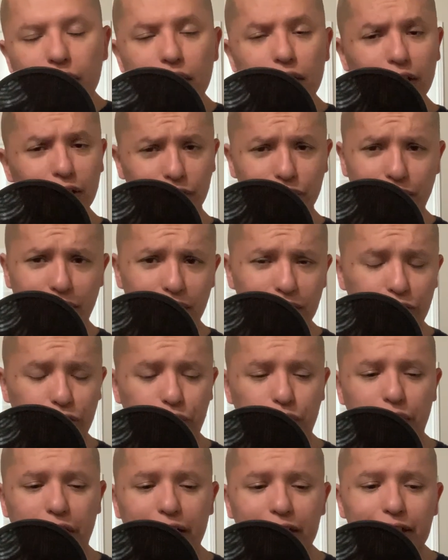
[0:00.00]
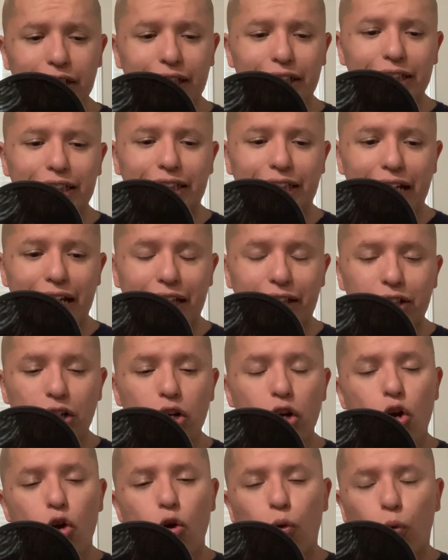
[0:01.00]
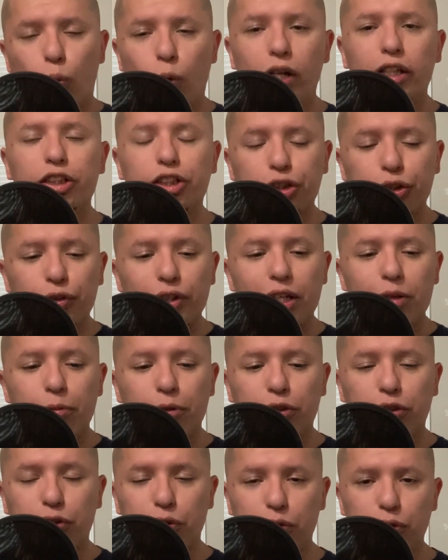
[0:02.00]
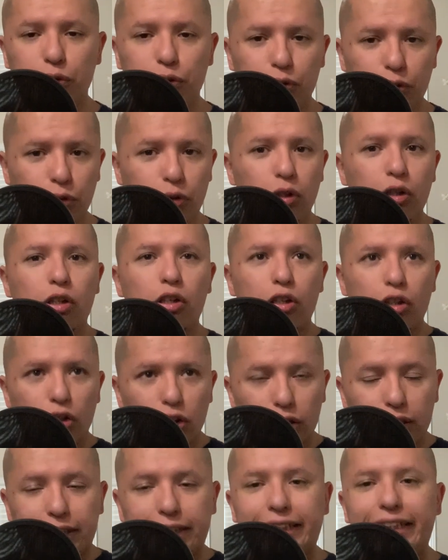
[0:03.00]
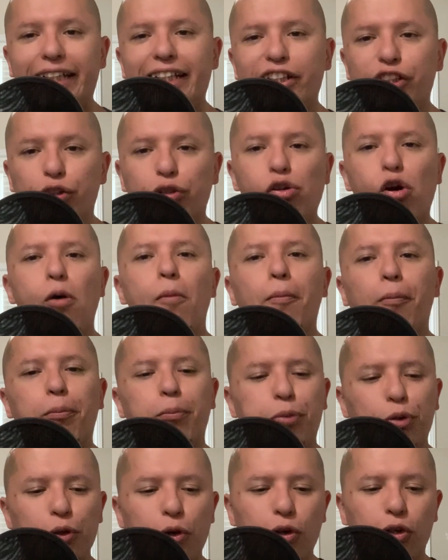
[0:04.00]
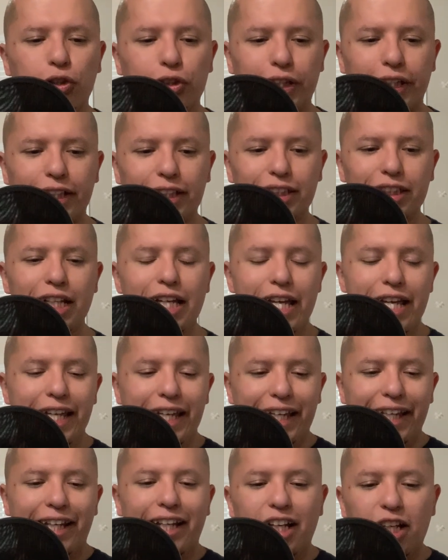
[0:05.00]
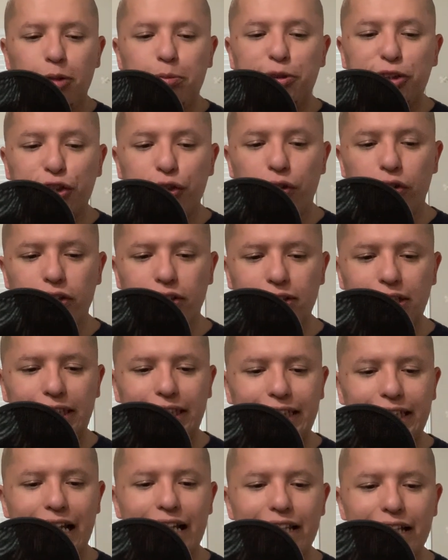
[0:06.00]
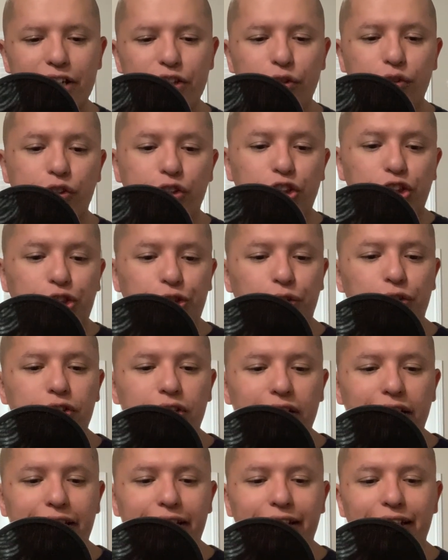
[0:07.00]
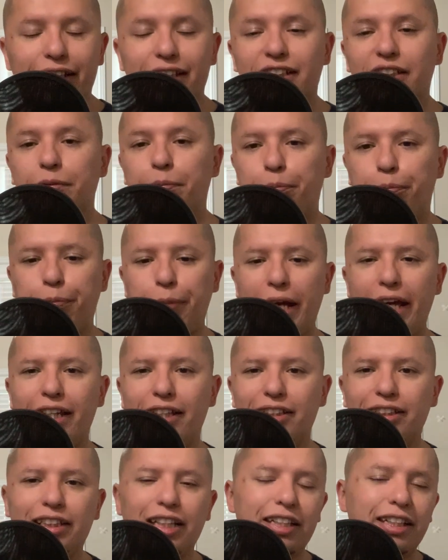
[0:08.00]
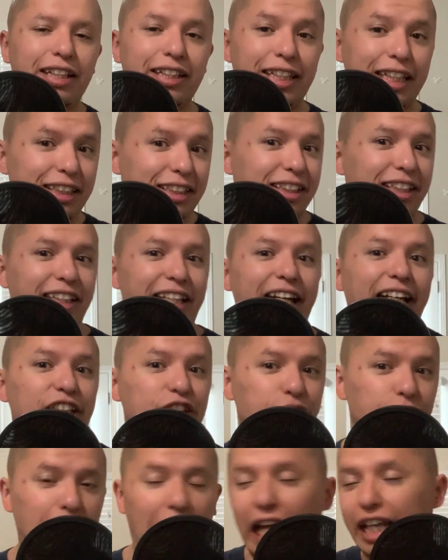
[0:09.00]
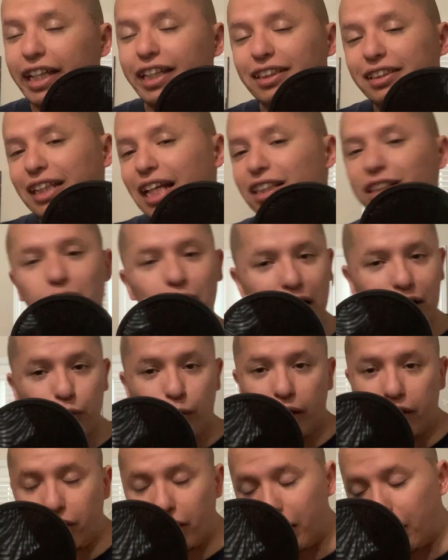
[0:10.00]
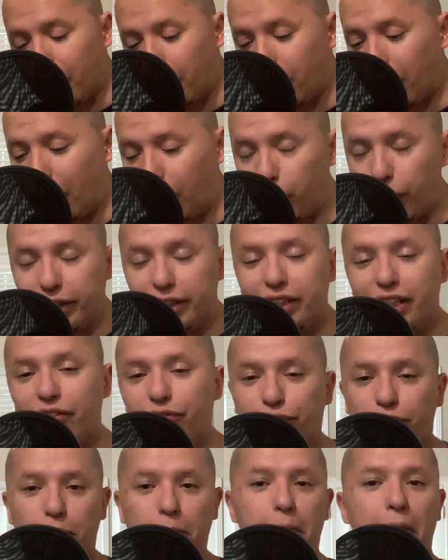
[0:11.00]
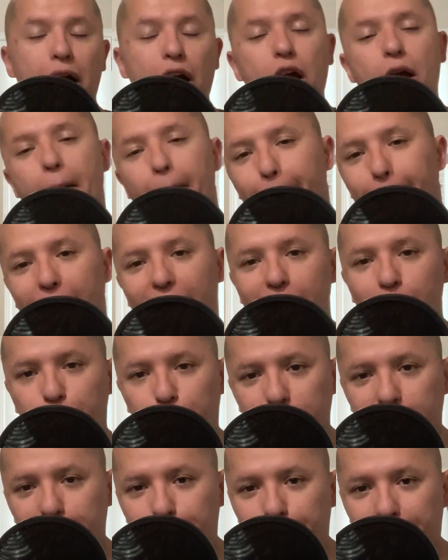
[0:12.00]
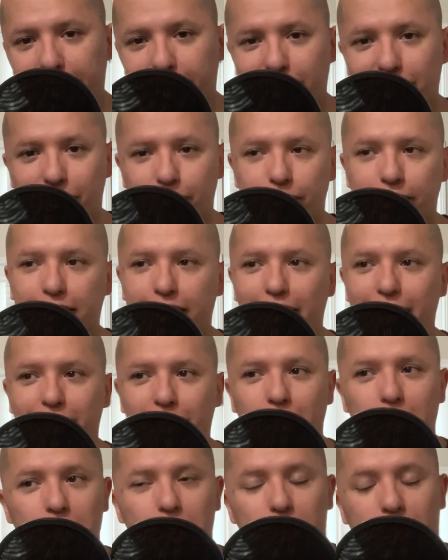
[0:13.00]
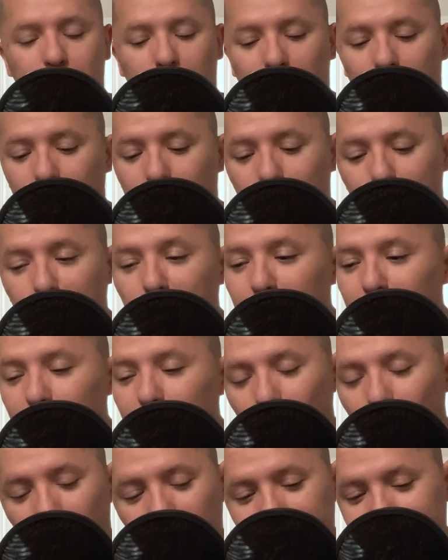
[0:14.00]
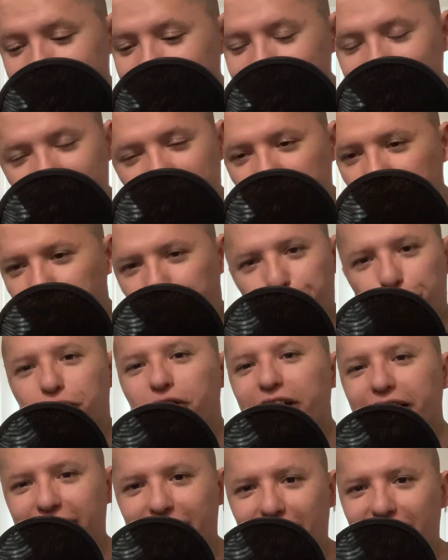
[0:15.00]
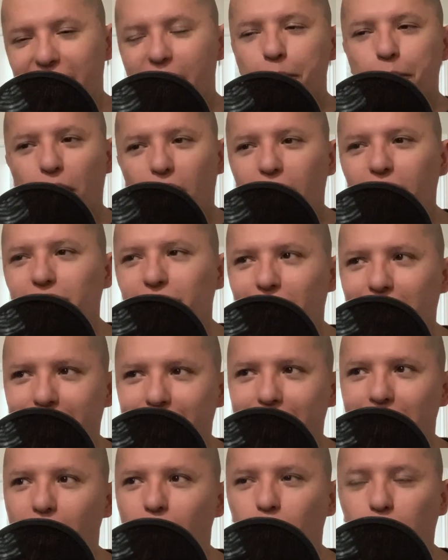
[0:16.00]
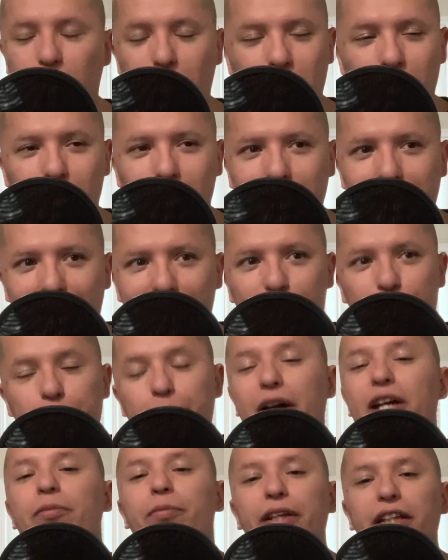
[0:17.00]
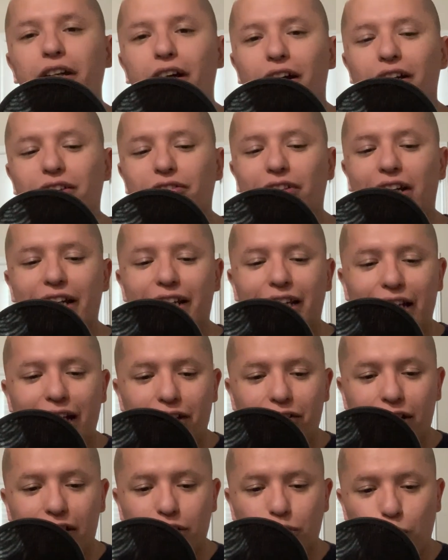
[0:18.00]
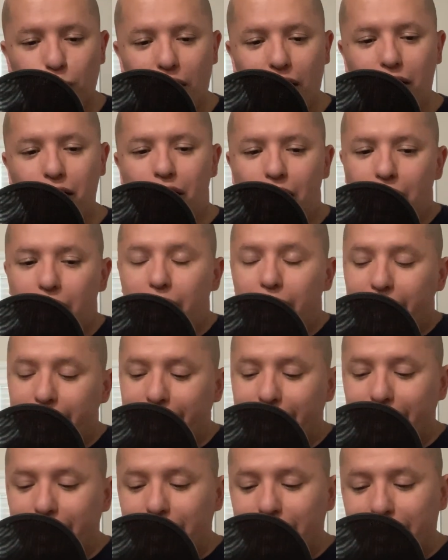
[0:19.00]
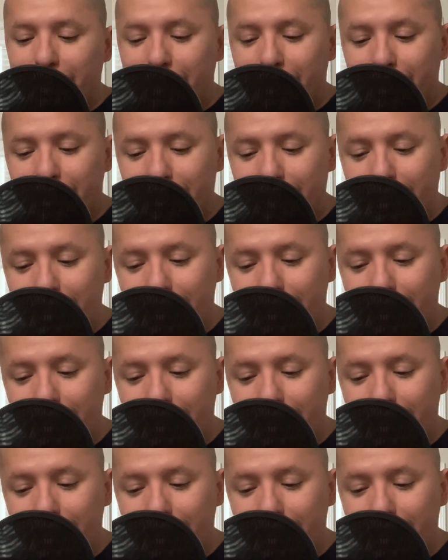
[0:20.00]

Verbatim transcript: in regards to this is that once you're able to see your own progress, it helps you understand that your journey is better than the destination. At least that's how I uh, how I see it from my perspective. Is like uh, this journey that I'm on right now, or that you might be on right now as well, is it,